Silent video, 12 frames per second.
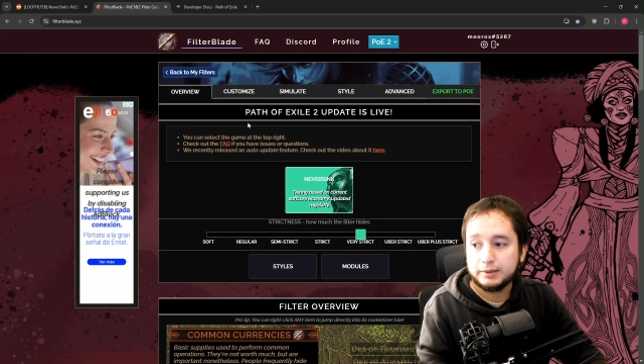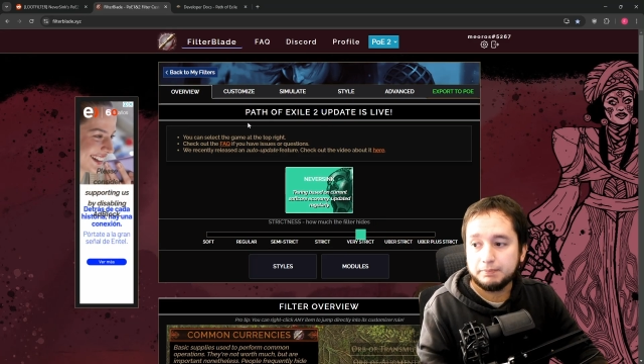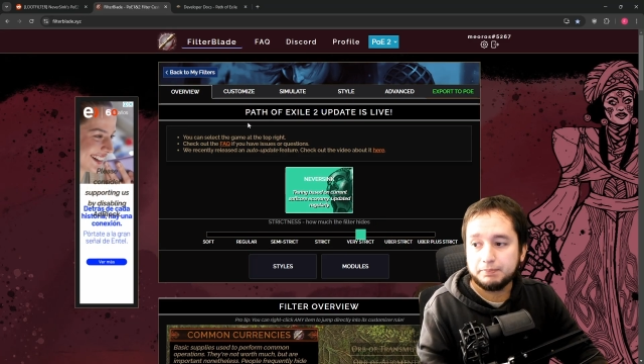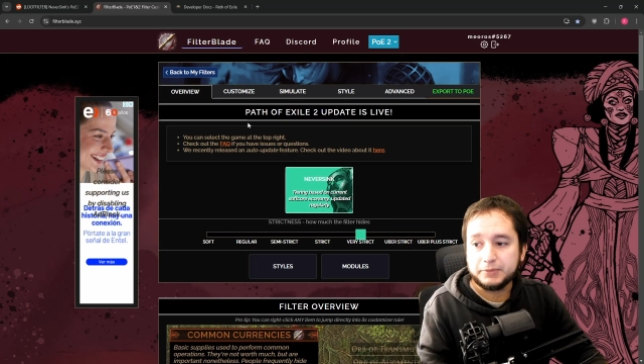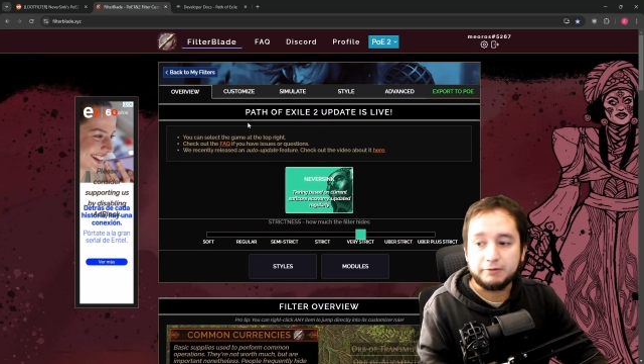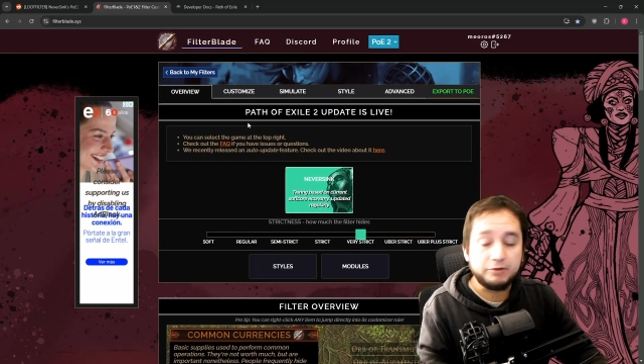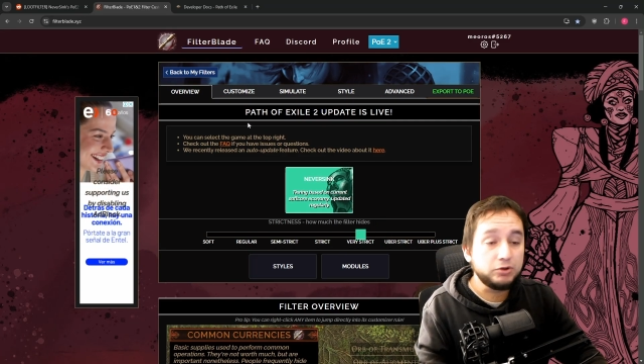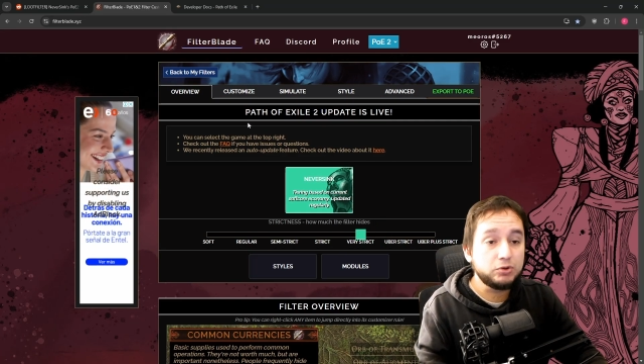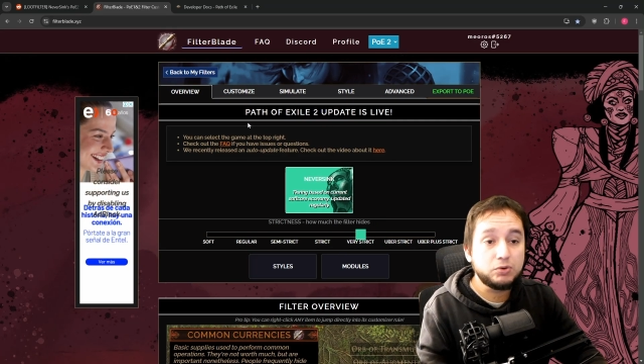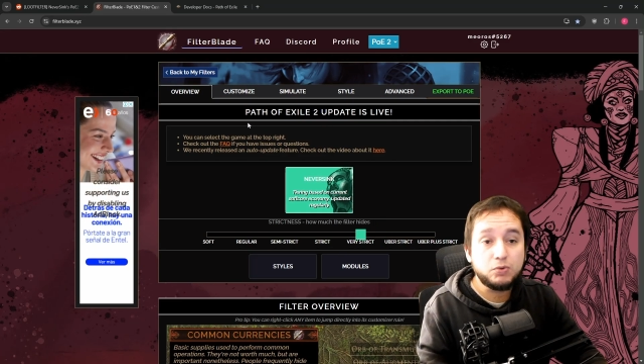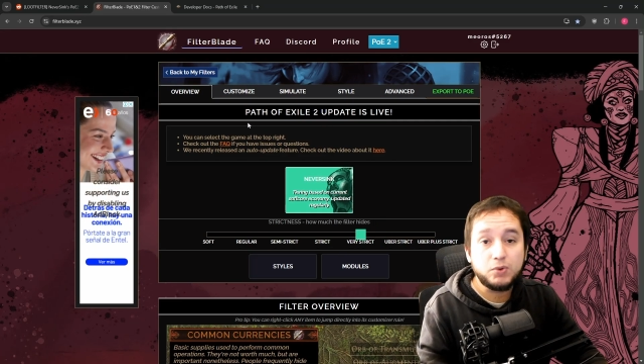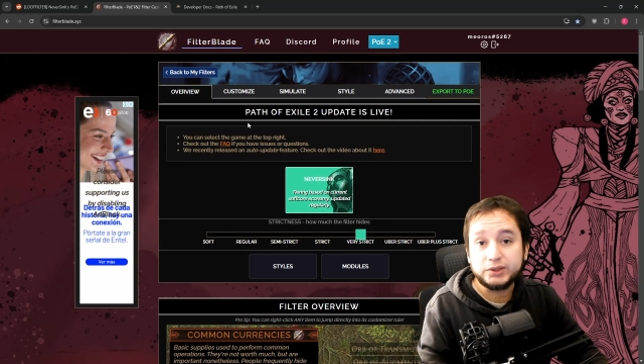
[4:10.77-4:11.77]
if you
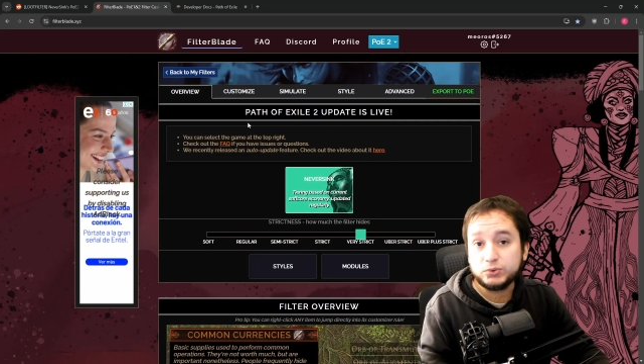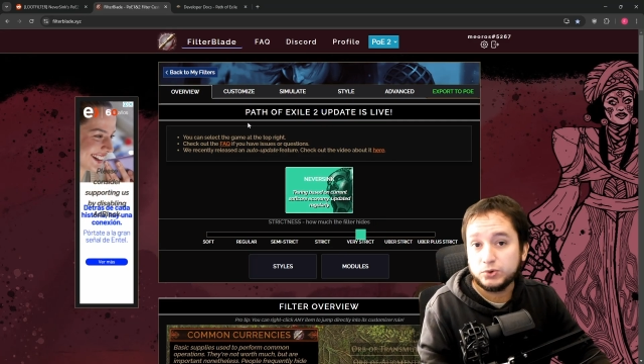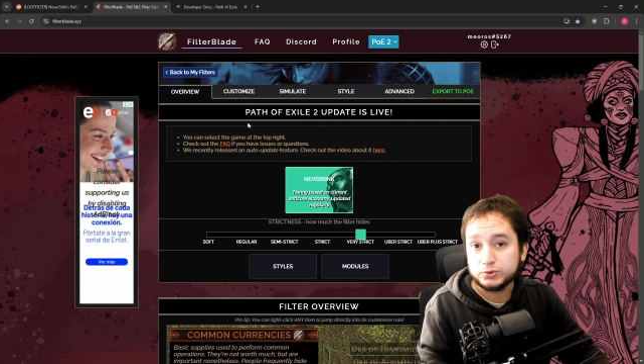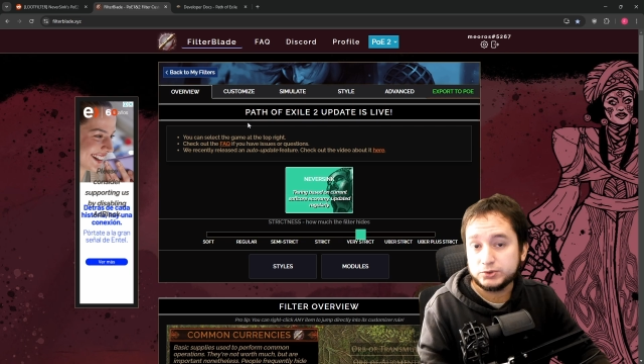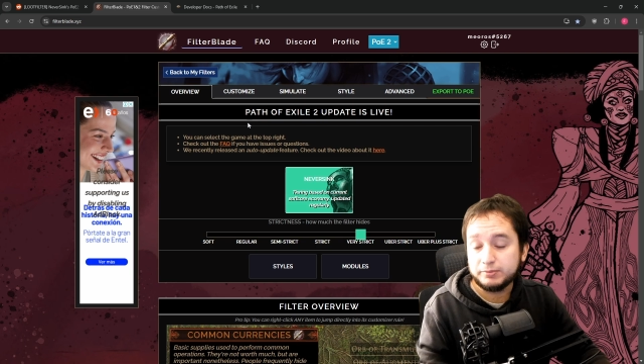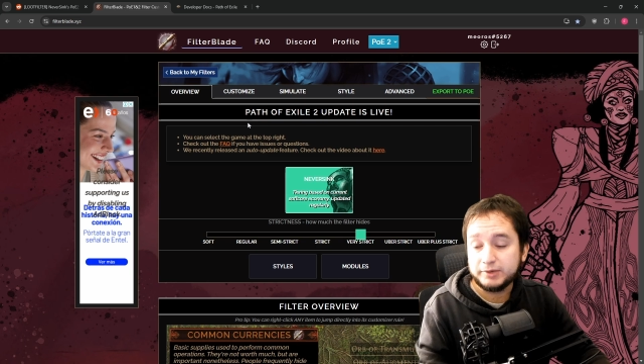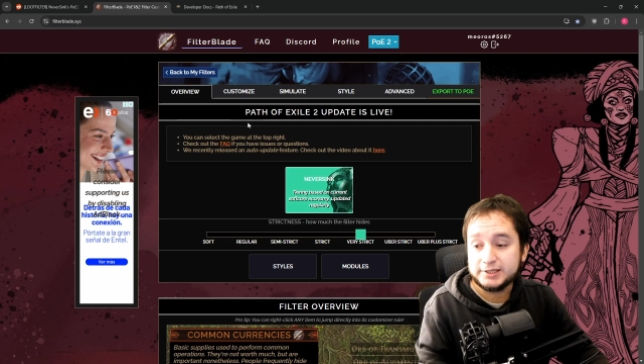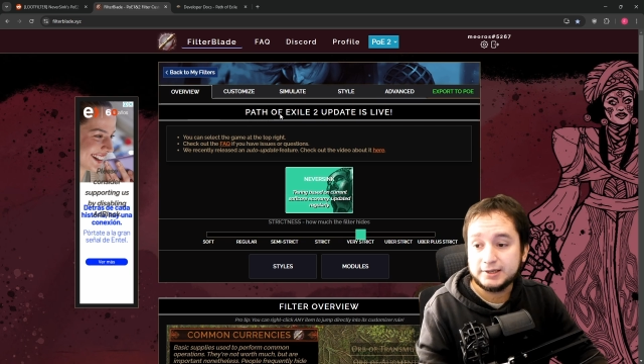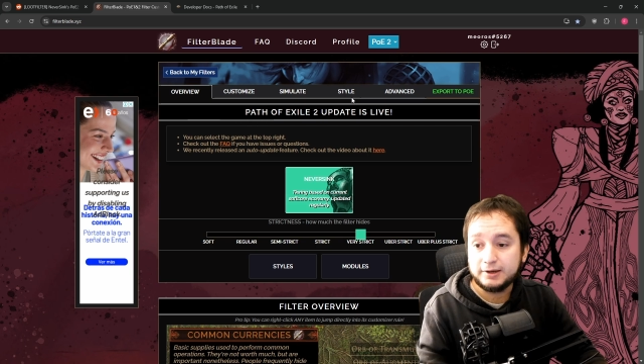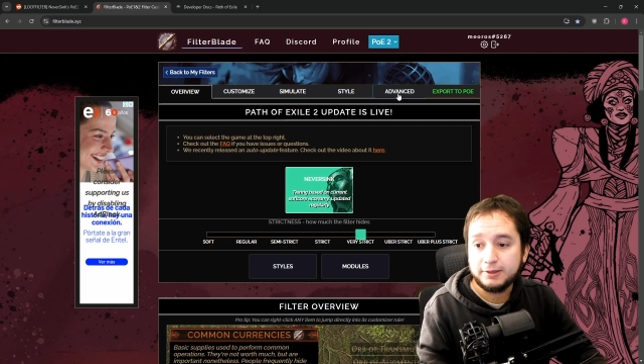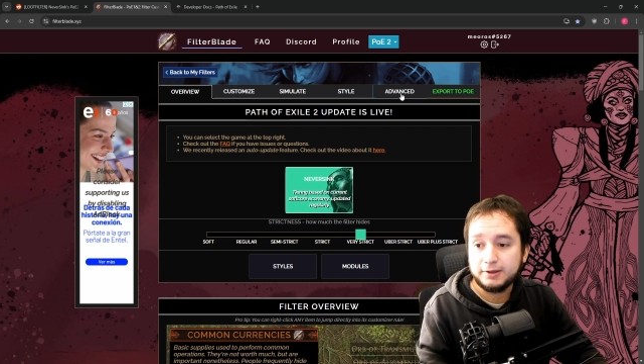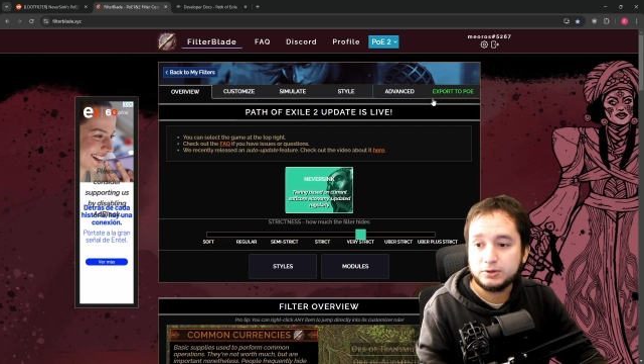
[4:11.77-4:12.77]
don't want to customize
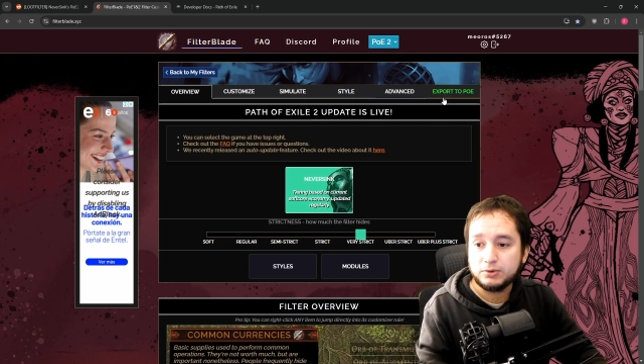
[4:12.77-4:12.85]
anything,